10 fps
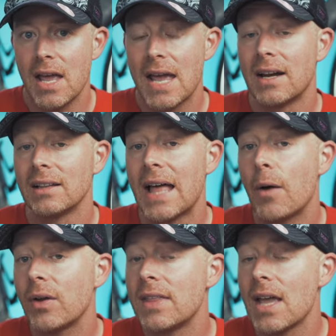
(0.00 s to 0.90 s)
and
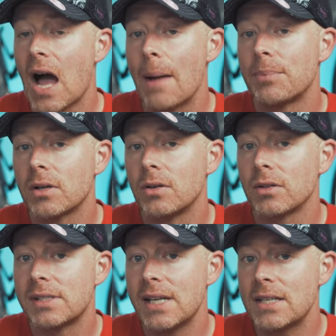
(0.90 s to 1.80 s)
allowing the optical
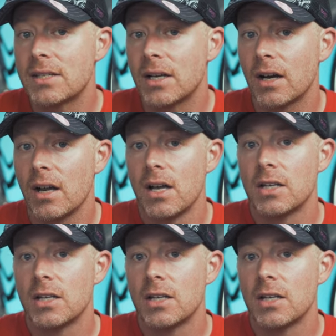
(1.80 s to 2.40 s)
sensor